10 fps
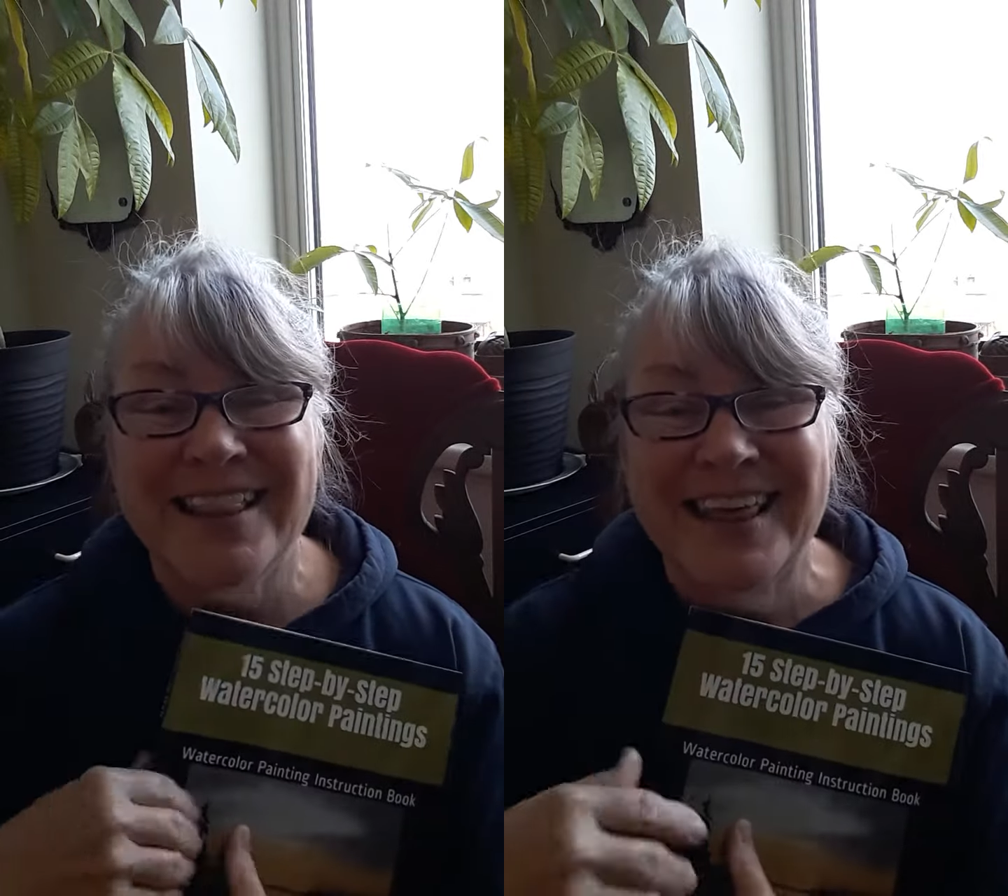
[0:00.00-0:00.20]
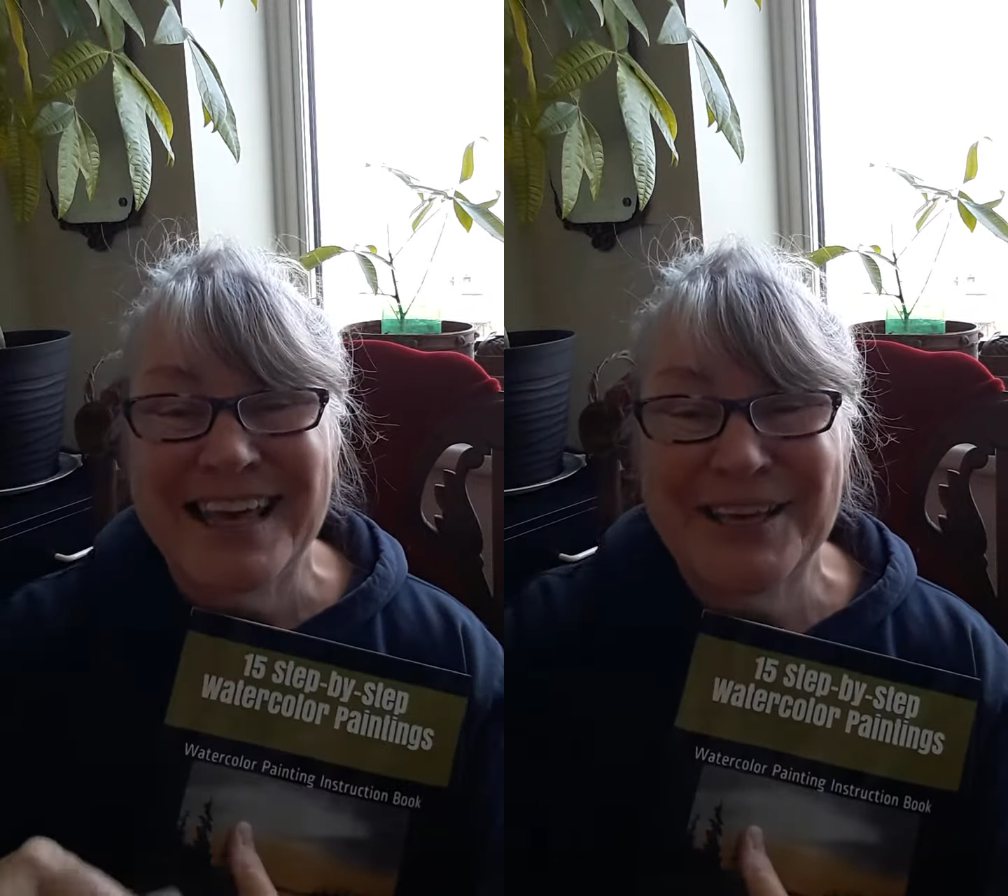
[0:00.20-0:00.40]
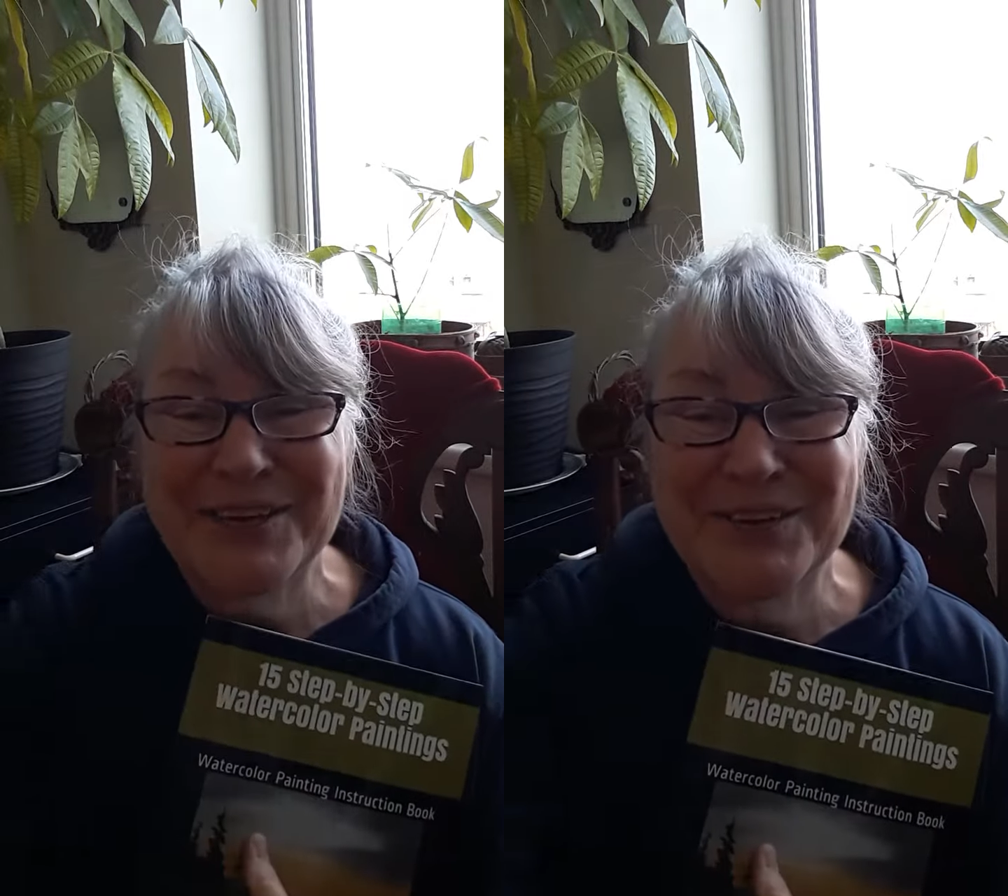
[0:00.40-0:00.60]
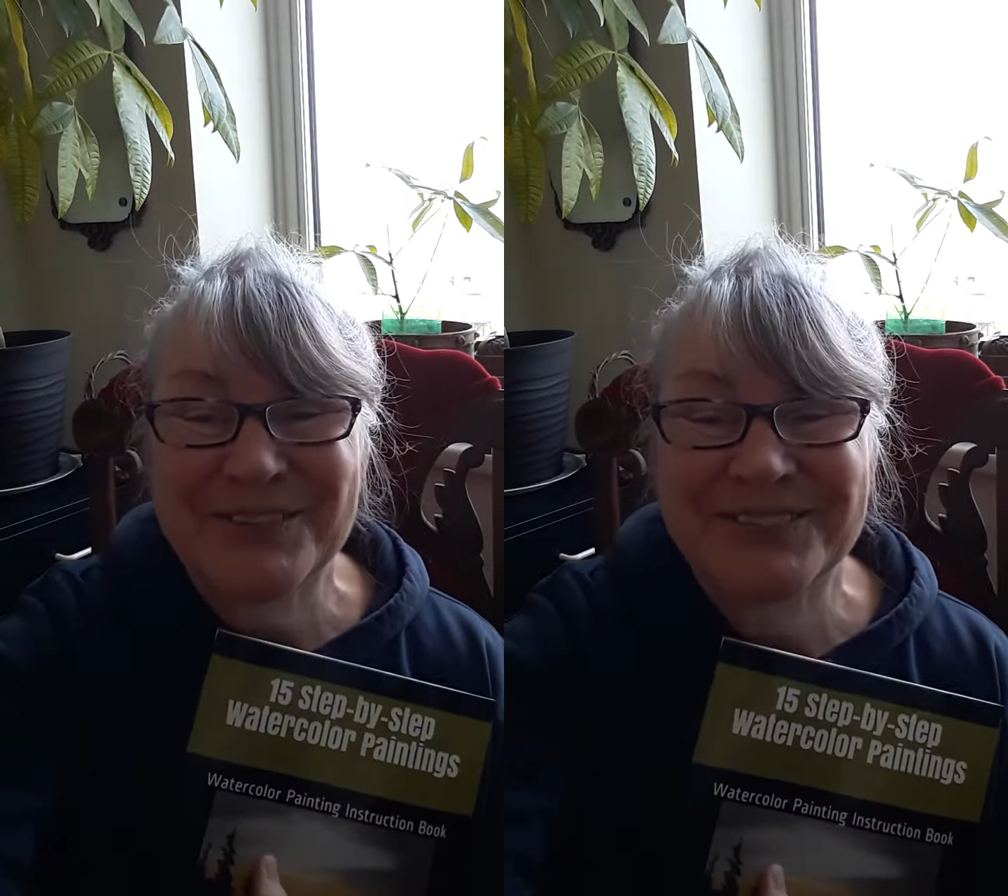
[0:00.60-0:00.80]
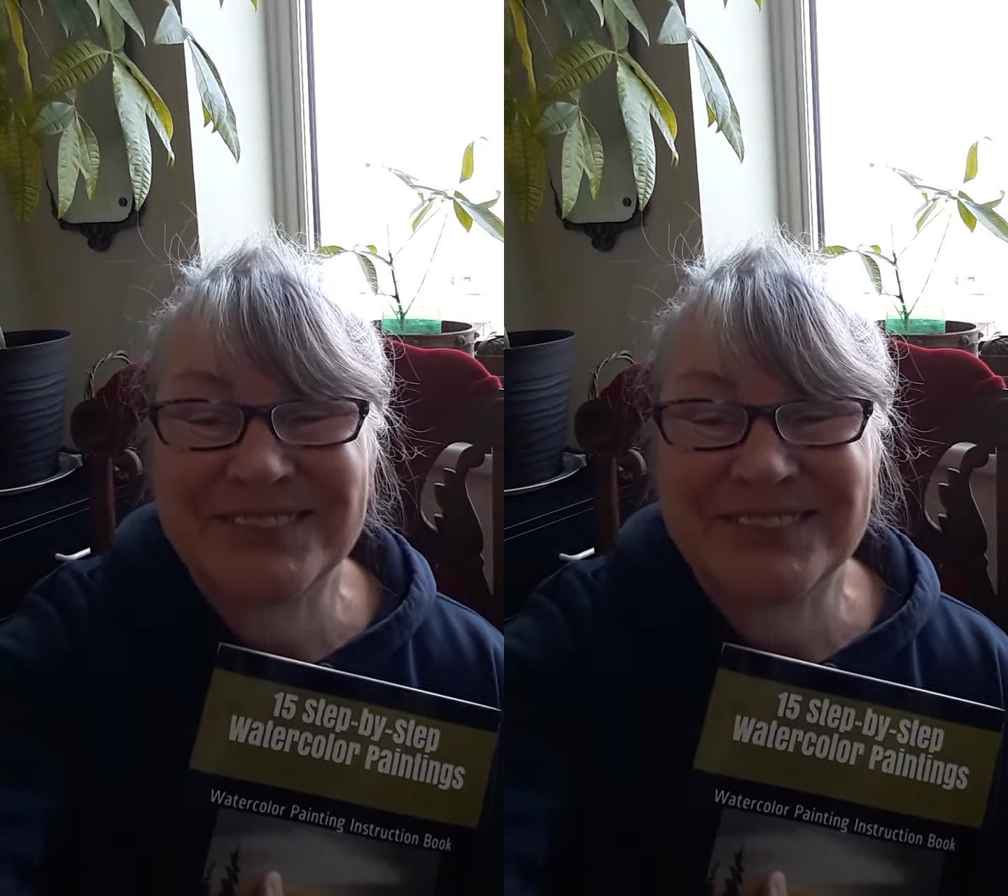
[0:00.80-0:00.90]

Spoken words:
Thank you.